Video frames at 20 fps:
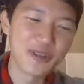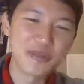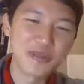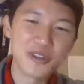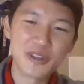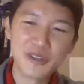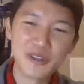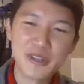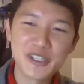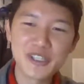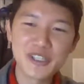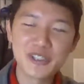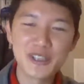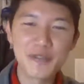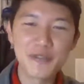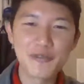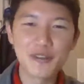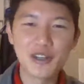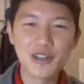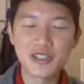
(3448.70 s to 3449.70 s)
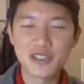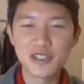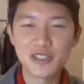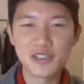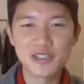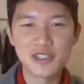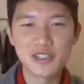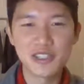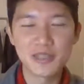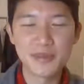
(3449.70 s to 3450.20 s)
originally felt
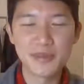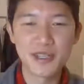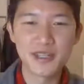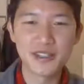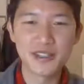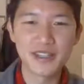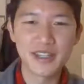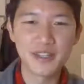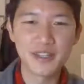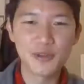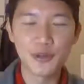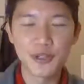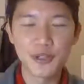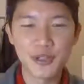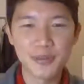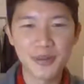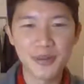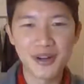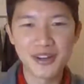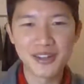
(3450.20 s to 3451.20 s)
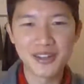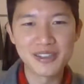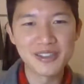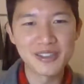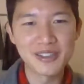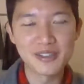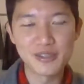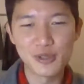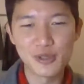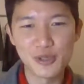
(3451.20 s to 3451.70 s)
guilty about going to bars
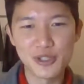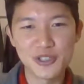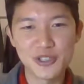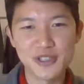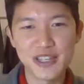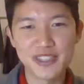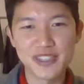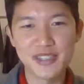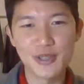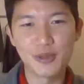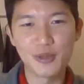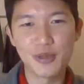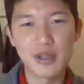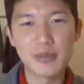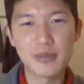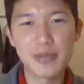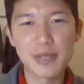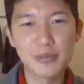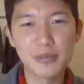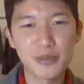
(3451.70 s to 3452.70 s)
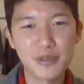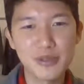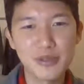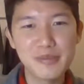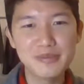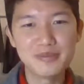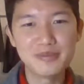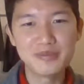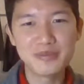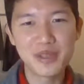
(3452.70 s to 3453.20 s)
and socializing with people,